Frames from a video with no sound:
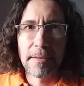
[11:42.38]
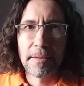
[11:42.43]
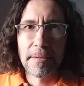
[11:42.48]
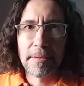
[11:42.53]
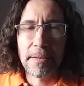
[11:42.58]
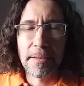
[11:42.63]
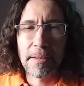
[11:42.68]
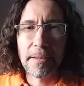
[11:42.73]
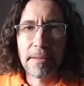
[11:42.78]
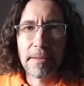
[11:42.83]

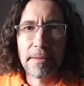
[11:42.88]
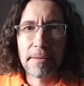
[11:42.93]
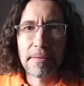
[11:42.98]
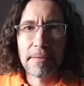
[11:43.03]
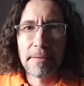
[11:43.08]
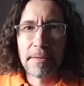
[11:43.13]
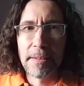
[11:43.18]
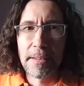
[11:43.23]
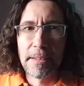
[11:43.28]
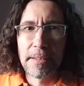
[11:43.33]
you know,
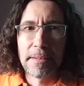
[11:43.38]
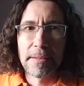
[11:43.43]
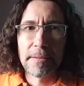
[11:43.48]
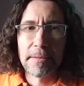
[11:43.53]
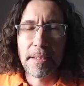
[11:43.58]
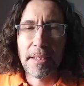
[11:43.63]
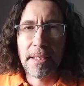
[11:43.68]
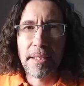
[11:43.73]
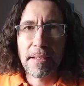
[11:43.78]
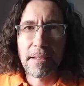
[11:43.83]

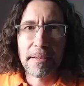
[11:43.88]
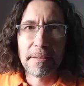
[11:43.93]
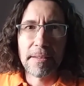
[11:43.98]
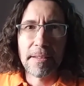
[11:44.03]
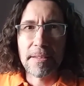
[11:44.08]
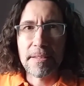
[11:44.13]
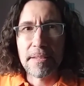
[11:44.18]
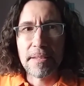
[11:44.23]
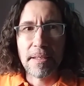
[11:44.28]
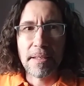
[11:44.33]
they get on this
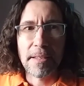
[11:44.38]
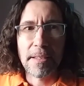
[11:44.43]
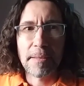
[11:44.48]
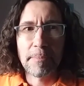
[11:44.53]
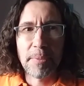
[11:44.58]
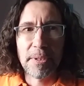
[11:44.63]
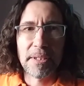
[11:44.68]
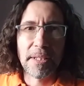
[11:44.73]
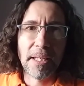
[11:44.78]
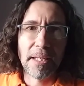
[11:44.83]
ship
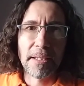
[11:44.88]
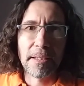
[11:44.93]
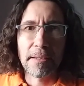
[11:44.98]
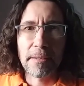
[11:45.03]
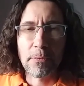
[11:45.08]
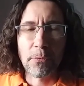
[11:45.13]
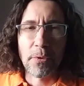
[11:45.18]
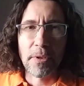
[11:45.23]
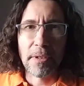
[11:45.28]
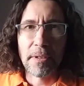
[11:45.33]
and they
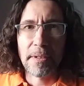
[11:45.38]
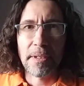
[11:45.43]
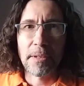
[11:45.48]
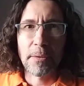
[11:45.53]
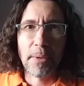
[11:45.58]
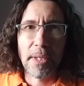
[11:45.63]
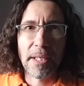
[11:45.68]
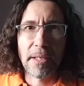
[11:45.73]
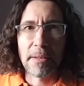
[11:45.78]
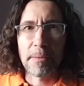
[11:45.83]
work their
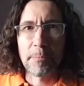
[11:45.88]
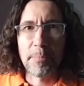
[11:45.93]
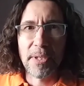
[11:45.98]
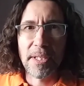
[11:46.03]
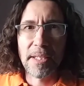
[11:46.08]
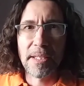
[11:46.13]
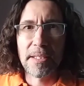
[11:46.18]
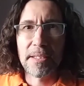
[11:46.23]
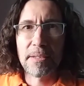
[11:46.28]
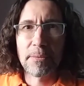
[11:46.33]
way to the
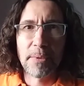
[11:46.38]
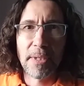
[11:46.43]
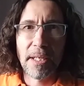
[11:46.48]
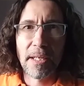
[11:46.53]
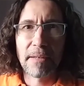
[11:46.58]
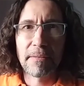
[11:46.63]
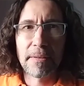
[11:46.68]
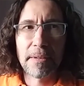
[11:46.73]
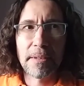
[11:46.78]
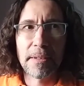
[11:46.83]
bridge and
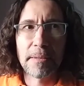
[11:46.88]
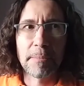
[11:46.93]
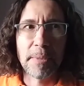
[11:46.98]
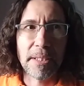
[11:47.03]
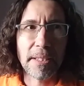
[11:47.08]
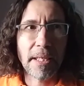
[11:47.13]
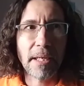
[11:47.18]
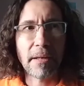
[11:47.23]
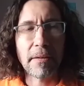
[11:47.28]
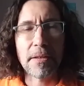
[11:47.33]
whatever, but
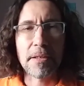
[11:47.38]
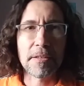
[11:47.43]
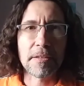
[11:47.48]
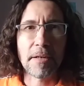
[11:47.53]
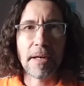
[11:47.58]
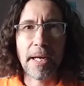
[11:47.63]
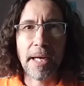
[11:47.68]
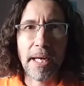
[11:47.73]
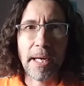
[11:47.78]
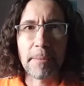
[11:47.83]
now they're
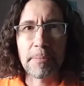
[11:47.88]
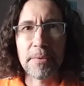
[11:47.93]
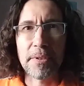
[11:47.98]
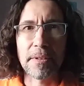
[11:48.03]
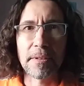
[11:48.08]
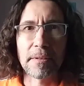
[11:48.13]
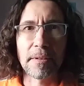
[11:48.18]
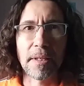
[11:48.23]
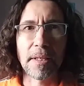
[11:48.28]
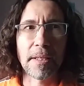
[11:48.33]
trapped and
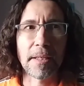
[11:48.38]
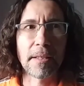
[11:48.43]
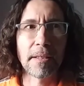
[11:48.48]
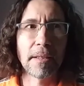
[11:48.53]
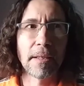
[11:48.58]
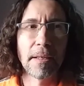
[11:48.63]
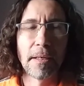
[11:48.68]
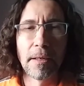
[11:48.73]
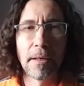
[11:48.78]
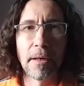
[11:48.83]
like,
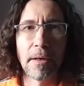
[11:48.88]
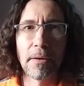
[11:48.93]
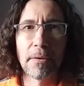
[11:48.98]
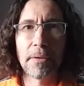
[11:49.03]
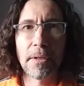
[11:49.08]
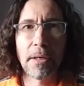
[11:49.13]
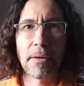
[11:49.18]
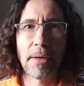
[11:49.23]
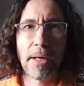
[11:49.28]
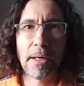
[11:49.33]
oh
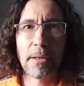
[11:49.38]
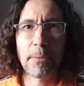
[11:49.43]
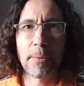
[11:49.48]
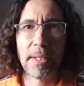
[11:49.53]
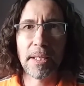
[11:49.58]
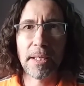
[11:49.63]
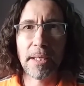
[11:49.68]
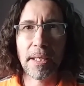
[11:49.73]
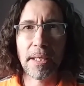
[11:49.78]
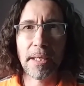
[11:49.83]
no, how are we
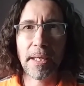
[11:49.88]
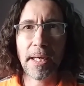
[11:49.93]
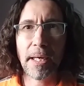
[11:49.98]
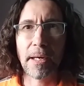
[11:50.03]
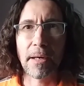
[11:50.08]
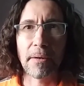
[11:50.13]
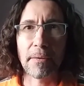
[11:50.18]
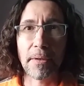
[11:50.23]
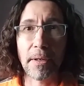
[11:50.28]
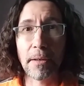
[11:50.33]
going to get
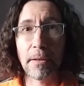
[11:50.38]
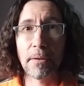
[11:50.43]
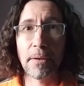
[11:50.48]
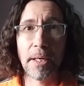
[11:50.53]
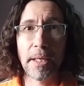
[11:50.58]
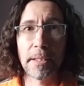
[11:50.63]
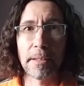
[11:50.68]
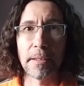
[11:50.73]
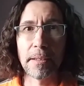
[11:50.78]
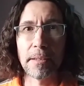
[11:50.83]
out? Oh,
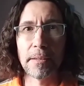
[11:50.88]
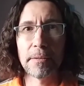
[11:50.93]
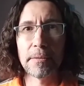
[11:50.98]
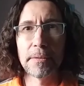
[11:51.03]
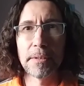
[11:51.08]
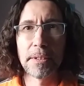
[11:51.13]
I know.